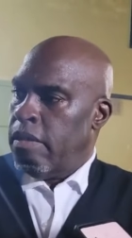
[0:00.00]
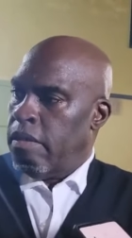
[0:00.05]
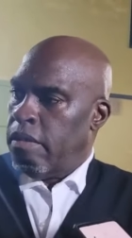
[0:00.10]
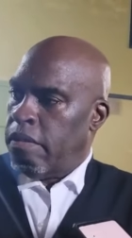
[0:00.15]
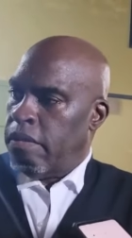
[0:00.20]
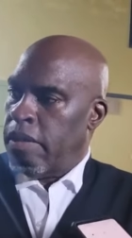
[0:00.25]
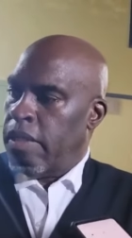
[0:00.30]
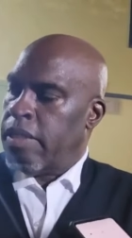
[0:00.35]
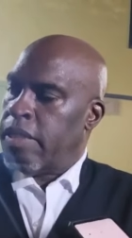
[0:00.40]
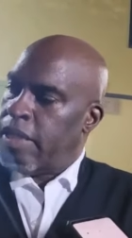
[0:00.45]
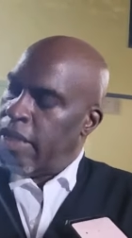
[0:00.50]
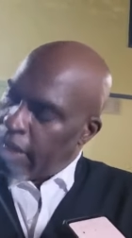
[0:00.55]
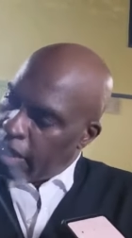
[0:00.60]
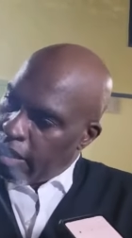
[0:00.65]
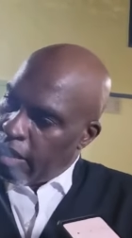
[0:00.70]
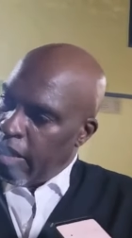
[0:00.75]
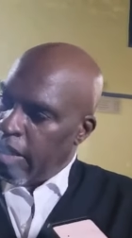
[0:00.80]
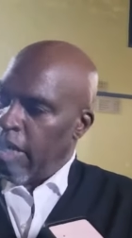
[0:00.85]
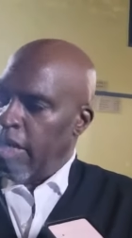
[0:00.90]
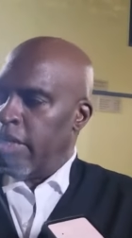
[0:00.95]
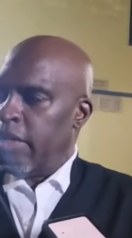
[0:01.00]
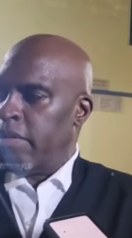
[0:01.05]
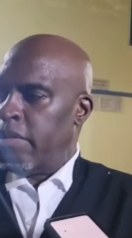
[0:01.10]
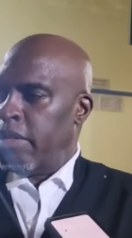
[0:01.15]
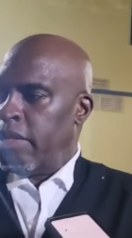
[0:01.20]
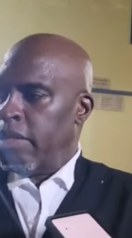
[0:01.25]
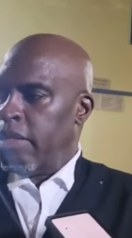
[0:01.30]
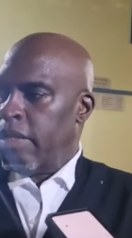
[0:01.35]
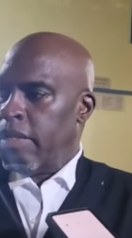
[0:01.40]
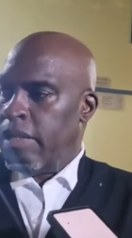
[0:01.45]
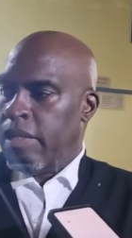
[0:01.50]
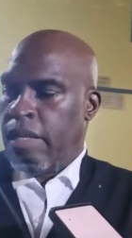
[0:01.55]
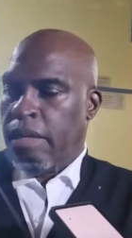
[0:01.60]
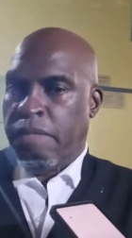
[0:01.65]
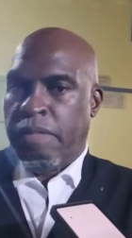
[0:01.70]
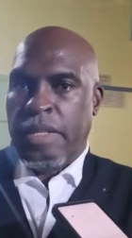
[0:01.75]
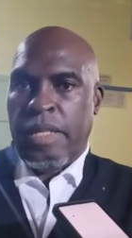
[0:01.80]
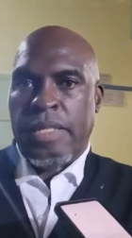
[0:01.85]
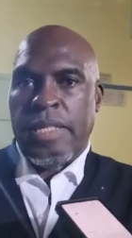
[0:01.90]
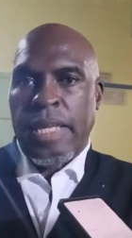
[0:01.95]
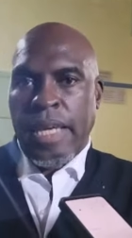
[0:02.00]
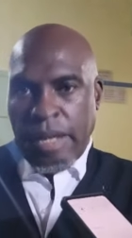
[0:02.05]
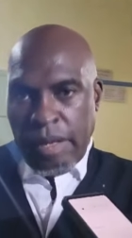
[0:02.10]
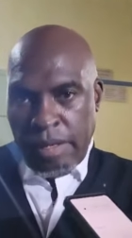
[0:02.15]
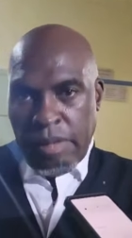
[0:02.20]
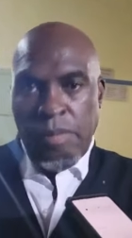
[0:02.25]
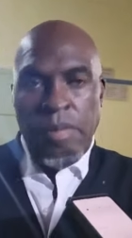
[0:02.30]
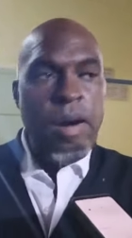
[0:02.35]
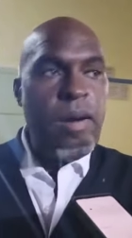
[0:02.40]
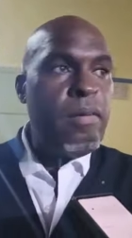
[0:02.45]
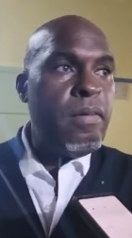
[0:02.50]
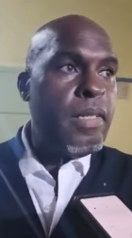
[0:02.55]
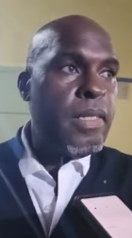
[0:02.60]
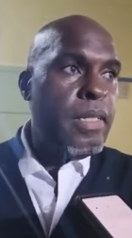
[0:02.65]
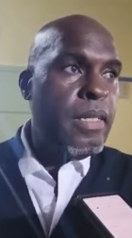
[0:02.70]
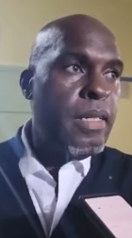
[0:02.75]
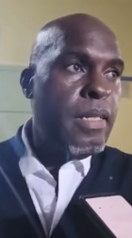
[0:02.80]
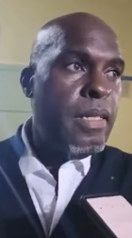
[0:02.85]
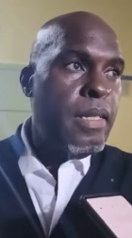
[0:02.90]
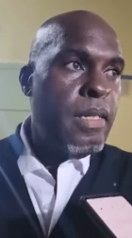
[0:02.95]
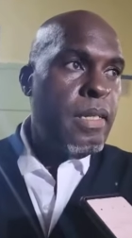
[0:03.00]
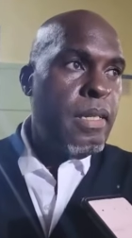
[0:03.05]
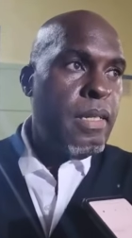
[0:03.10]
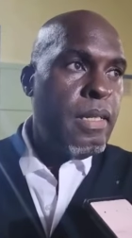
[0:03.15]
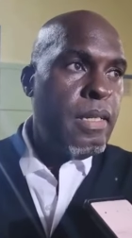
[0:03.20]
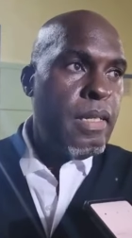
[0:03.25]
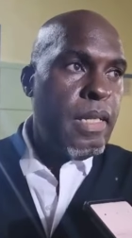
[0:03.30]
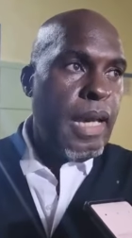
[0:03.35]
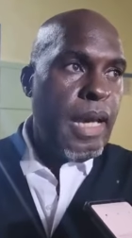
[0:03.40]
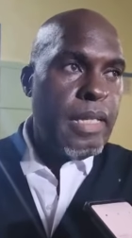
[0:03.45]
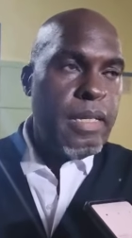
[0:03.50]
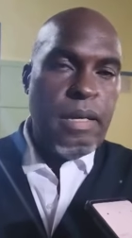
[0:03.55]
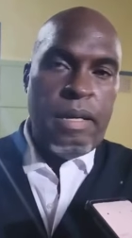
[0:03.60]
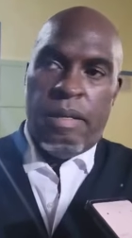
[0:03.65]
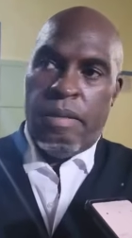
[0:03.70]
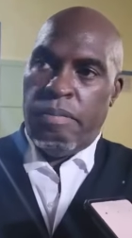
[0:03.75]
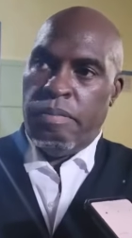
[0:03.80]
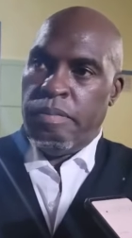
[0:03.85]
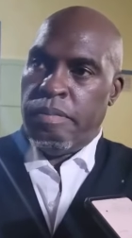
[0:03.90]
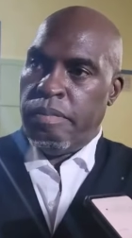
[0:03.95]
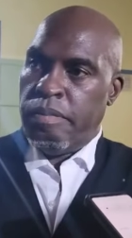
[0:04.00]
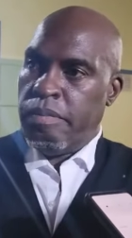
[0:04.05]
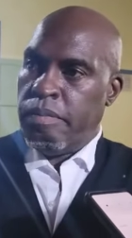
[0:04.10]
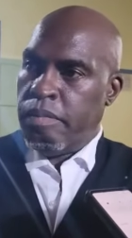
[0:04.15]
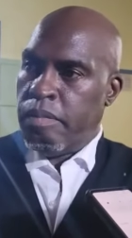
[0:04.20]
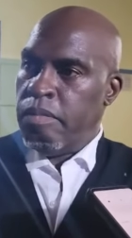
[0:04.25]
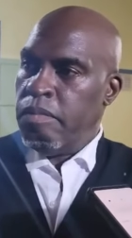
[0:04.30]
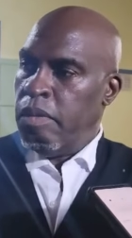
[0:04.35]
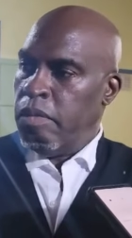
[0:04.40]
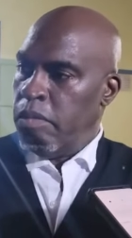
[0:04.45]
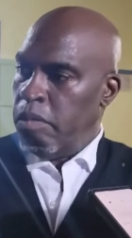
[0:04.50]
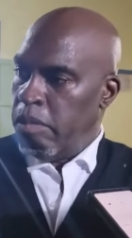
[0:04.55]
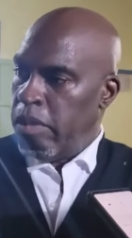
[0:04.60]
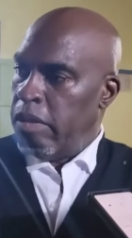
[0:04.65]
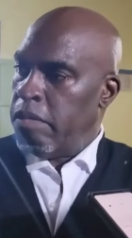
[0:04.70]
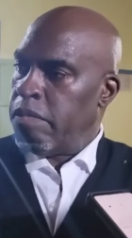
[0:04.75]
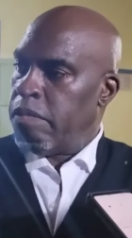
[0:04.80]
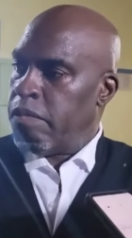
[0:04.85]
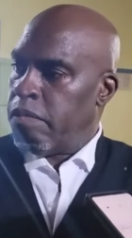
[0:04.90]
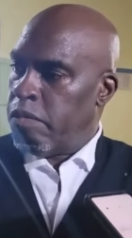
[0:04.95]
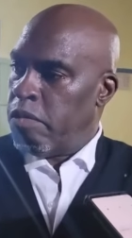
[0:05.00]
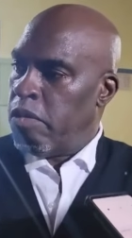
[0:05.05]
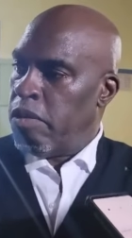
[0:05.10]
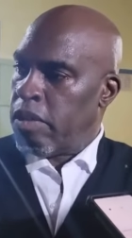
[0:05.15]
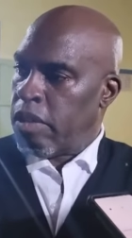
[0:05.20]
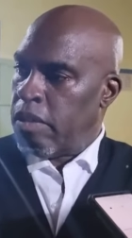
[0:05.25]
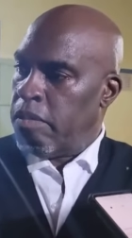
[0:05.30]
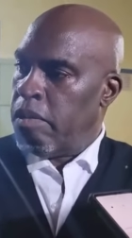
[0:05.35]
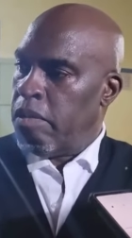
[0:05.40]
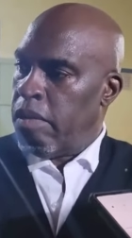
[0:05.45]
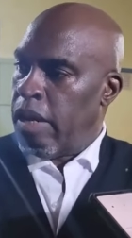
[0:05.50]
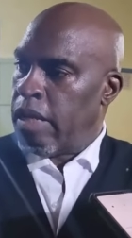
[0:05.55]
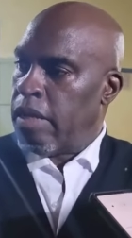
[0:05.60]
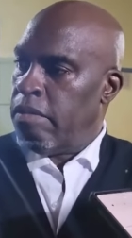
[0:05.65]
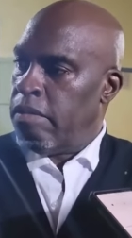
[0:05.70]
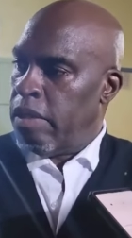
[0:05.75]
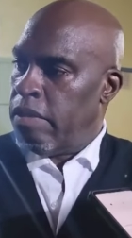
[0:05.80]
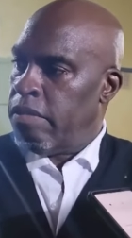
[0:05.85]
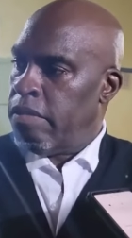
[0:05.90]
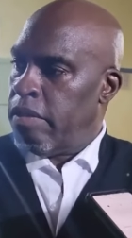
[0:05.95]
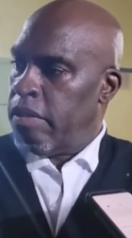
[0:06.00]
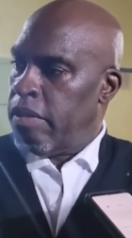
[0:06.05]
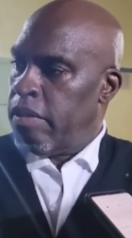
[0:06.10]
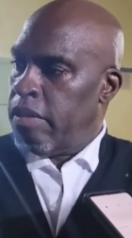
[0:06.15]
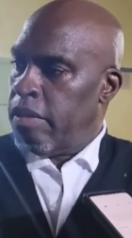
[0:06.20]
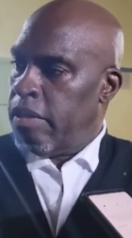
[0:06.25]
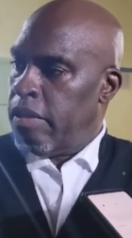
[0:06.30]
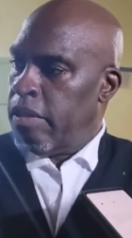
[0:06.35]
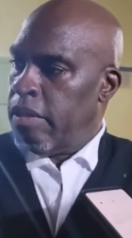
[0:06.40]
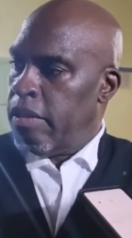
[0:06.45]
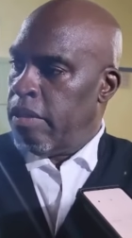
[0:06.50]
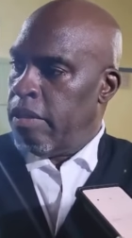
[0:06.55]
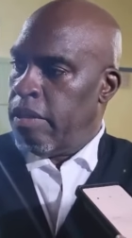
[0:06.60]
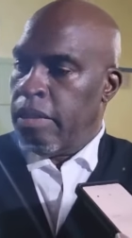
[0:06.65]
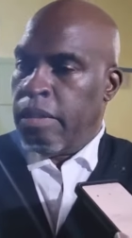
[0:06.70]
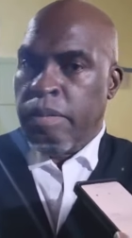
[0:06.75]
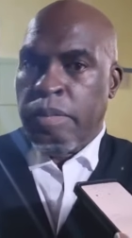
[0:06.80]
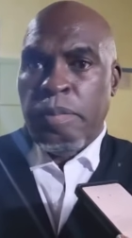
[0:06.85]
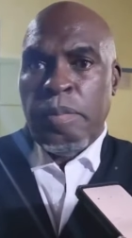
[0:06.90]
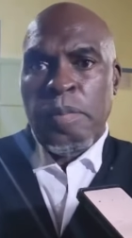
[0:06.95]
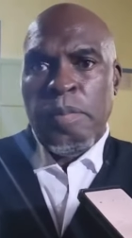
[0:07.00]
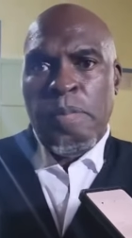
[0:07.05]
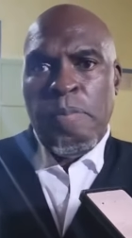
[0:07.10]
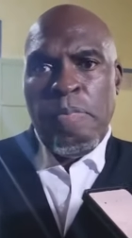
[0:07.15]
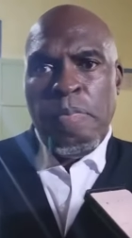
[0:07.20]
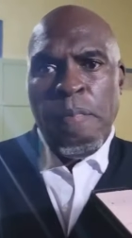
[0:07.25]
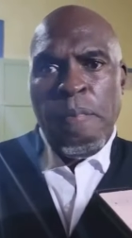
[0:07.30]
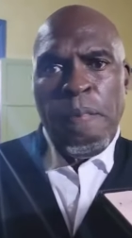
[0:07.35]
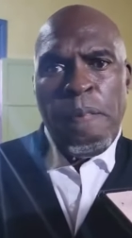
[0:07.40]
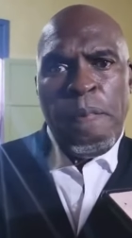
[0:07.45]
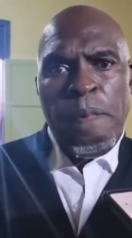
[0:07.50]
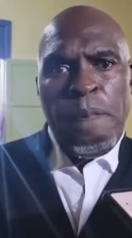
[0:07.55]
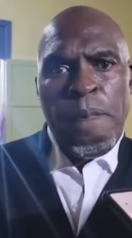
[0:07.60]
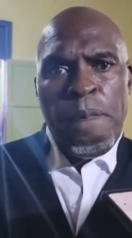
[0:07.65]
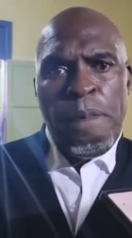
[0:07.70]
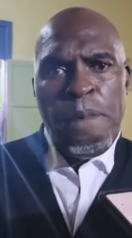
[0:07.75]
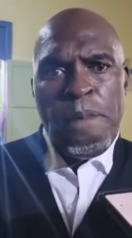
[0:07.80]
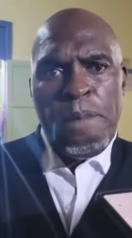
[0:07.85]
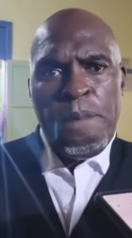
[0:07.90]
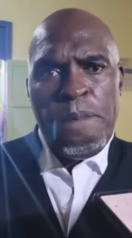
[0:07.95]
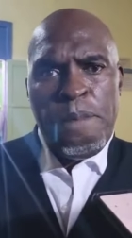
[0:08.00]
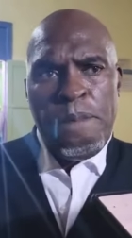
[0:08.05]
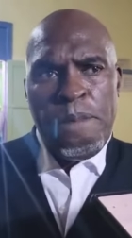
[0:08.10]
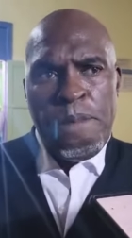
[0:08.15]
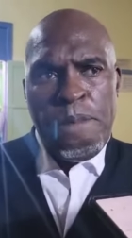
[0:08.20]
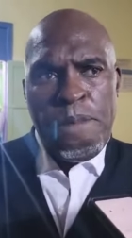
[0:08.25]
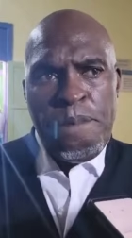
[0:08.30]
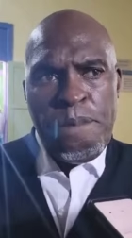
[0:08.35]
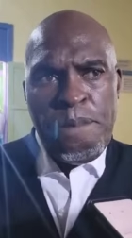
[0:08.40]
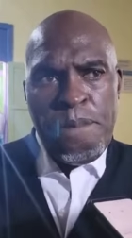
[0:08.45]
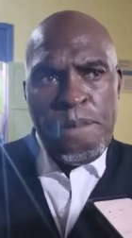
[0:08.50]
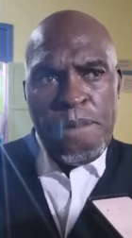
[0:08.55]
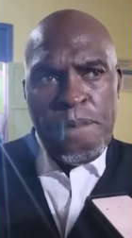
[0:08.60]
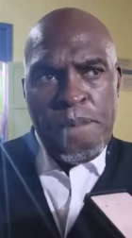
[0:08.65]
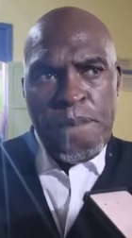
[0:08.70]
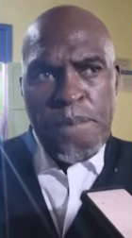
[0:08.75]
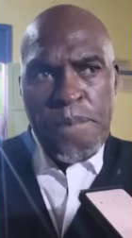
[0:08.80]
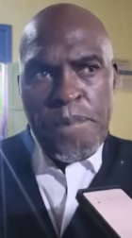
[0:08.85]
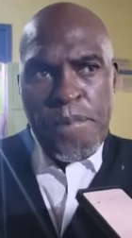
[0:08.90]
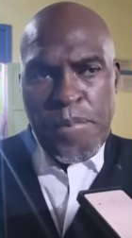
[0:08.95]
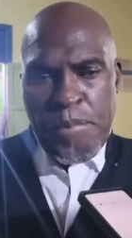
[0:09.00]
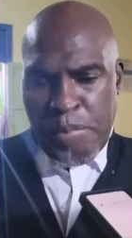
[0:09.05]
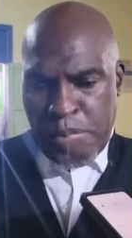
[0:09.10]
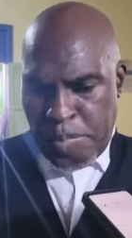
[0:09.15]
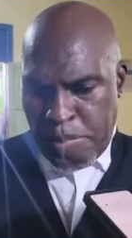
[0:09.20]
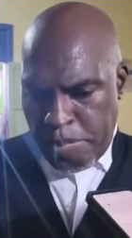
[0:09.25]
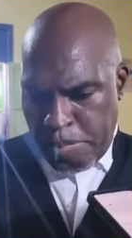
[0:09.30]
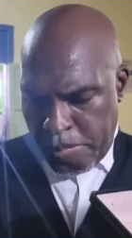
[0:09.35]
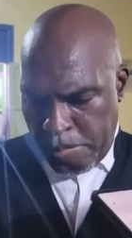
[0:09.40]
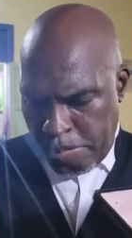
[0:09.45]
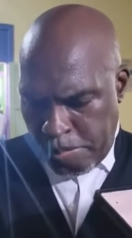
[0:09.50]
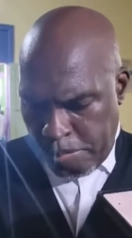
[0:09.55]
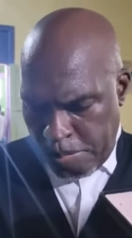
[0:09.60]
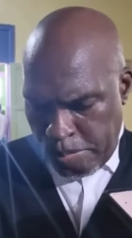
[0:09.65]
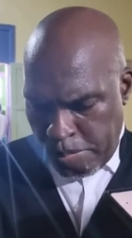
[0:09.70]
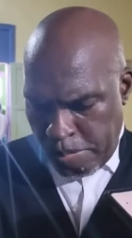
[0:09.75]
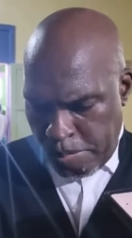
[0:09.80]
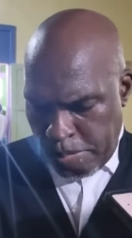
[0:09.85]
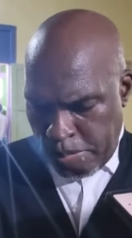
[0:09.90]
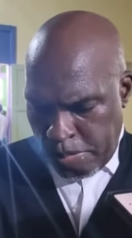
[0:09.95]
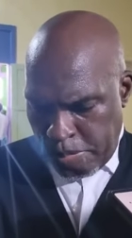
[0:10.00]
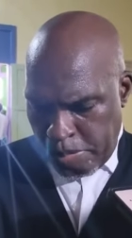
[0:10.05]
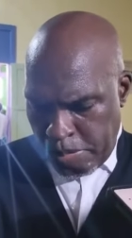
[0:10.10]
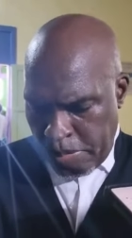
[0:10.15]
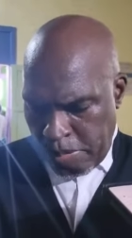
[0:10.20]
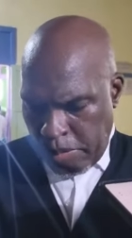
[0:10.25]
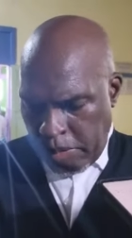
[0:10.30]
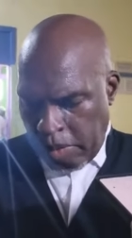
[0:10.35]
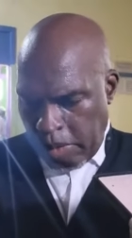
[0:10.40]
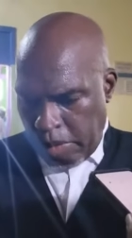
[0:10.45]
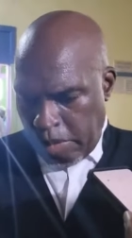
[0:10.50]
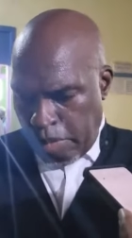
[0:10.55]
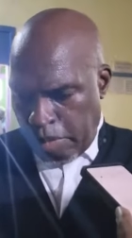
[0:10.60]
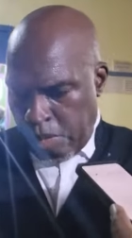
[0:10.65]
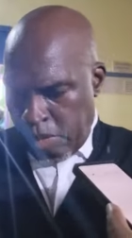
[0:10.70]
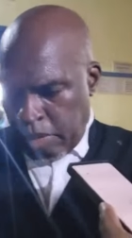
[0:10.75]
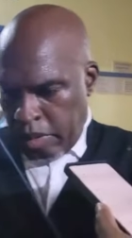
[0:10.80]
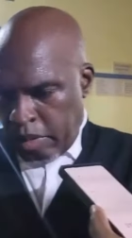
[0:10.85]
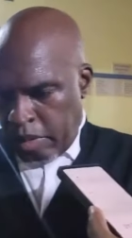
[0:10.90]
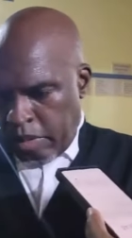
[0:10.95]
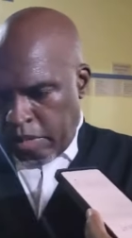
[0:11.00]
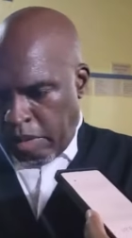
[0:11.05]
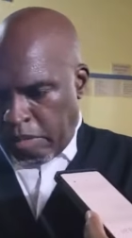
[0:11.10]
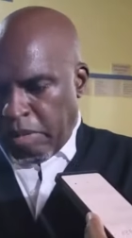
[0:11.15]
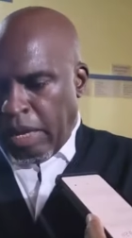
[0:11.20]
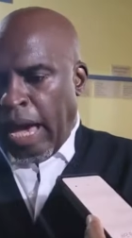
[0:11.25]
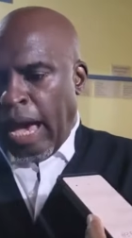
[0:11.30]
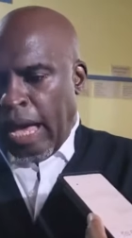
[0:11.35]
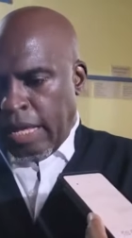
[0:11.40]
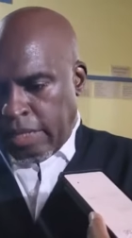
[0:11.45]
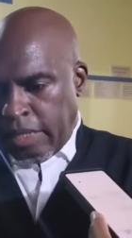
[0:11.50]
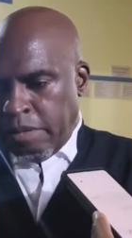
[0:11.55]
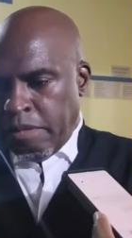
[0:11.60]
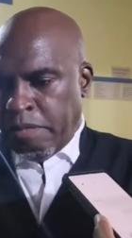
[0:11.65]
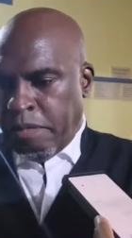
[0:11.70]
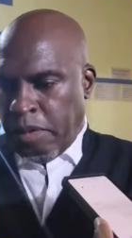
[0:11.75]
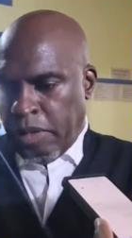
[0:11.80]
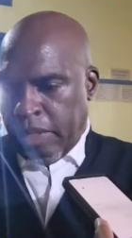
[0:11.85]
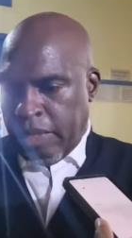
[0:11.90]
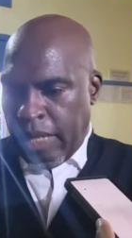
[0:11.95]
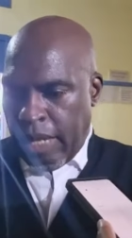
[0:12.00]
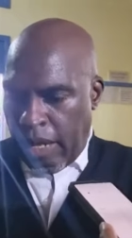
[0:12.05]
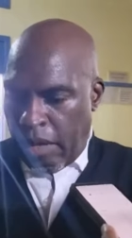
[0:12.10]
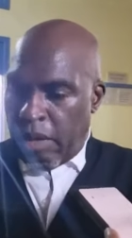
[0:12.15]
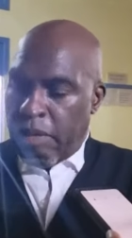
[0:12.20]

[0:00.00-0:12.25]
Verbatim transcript: for the sake of the country and for the sake of democracy, that um, we will be forced to be reckoned with. So, Mr. Lashley, you've had this playing out in the public sphere. we will be asking for th